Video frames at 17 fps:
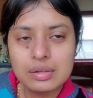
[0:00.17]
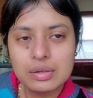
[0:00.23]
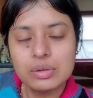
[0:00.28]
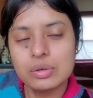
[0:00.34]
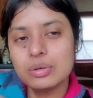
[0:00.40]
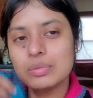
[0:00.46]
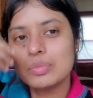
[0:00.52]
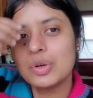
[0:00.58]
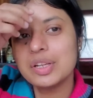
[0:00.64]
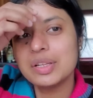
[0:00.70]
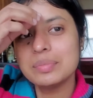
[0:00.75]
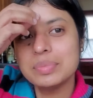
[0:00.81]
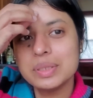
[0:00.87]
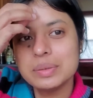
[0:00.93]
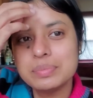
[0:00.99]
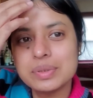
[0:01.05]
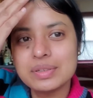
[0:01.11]
good
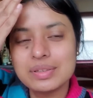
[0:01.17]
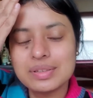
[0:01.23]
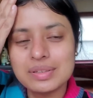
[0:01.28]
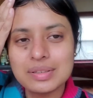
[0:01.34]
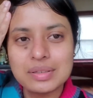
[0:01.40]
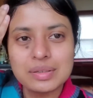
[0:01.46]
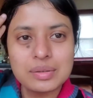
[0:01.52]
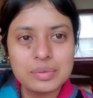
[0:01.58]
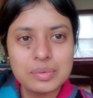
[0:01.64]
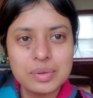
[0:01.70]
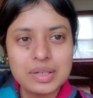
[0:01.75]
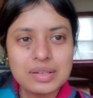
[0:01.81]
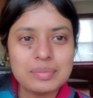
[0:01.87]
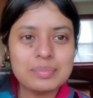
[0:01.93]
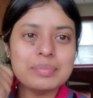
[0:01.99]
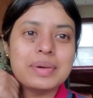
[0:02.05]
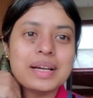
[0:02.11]
morning people
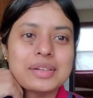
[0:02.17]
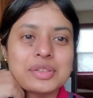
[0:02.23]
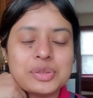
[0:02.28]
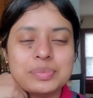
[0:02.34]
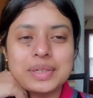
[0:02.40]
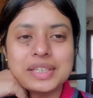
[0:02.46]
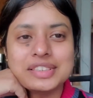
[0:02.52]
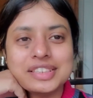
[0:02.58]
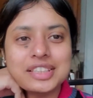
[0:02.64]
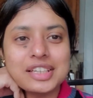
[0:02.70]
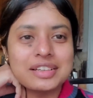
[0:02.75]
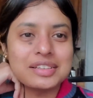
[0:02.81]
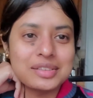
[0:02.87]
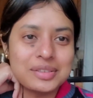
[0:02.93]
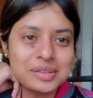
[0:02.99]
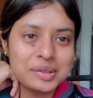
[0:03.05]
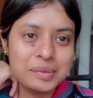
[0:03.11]
welcome back to my
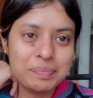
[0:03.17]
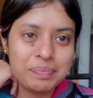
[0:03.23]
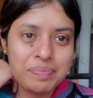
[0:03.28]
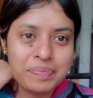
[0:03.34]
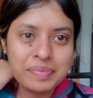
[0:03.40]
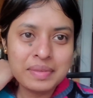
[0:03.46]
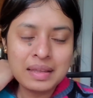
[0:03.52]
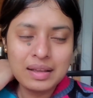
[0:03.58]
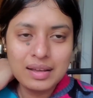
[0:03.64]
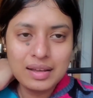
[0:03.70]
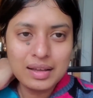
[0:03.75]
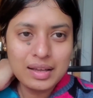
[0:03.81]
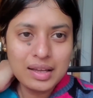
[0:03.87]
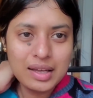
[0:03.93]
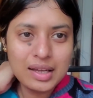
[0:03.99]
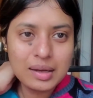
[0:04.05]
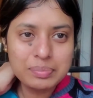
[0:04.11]
channel
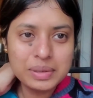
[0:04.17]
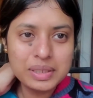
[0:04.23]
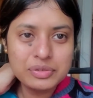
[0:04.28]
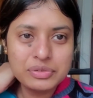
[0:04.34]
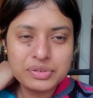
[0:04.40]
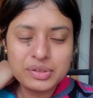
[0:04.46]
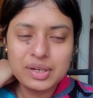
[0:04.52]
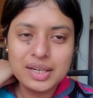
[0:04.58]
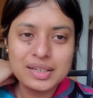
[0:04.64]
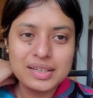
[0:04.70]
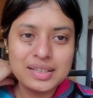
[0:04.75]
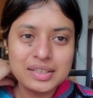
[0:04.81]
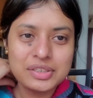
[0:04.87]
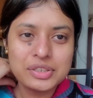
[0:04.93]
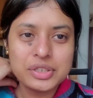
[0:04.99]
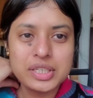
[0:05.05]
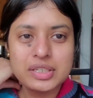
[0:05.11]
happy
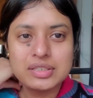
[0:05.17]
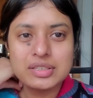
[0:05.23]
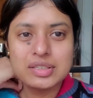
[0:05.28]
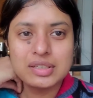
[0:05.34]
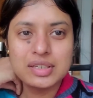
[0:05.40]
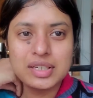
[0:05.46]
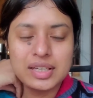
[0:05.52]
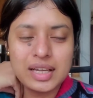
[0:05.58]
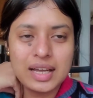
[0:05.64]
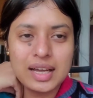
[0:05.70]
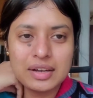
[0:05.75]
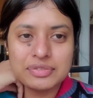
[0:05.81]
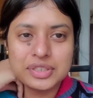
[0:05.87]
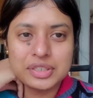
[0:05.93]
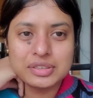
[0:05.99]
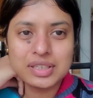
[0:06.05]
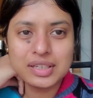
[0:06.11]
friday today is the day
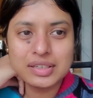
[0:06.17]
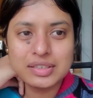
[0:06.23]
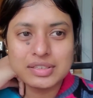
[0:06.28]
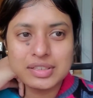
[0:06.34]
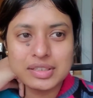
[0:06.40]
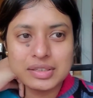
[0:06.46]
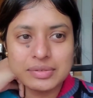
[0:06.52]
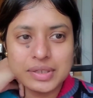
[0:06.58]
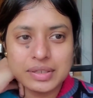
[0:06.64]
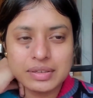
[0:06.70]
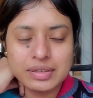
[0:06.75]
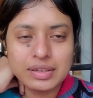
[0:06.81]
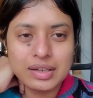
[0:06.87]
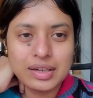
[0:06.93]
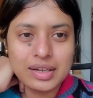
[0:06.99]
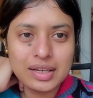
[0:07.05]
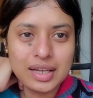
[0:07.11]
after
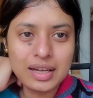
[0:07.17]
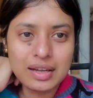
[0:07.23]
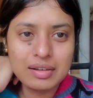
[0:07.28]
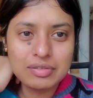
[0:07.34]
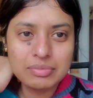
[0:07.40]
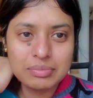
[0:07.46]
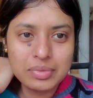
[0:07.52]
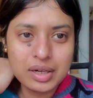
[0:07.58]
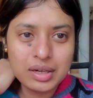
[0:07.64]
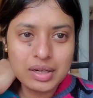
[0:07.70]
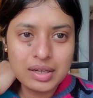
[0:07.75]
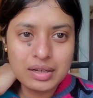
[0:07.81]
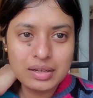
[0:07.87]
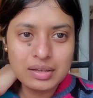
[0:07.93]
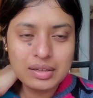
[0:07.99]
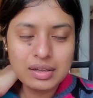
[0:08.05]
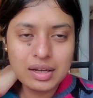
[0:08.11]
thanksgiving i have
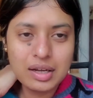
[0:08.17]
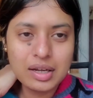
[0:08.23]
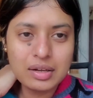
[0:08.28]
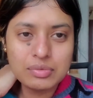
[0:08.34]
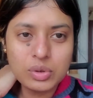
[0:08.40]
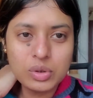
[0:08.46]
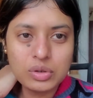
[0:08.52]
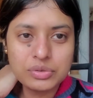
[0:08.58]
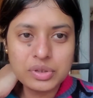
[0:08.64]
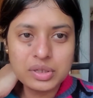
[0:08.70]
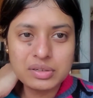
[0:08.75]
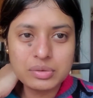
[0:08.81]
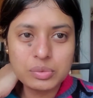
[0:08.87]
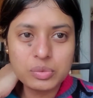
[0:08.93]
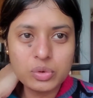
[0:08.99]
my i have off at